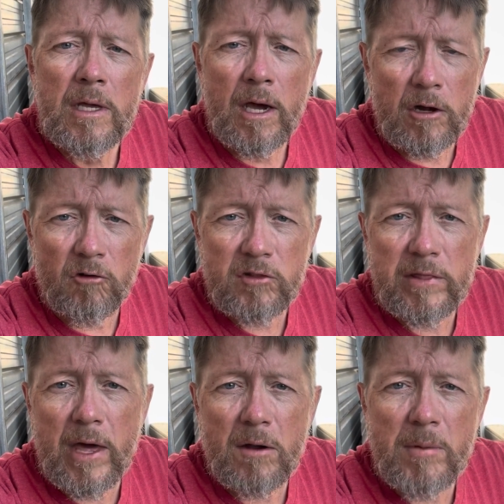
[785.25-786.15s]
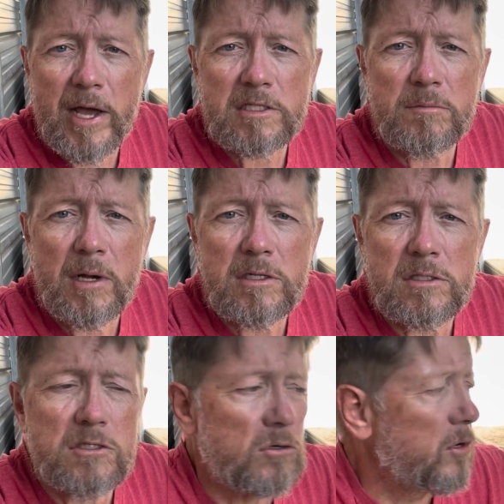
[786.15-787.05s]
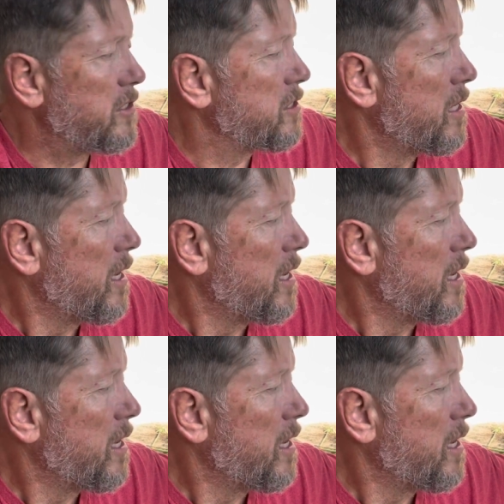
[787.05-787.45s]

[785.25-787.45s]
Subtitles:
and hopefully that'll maximize the storage.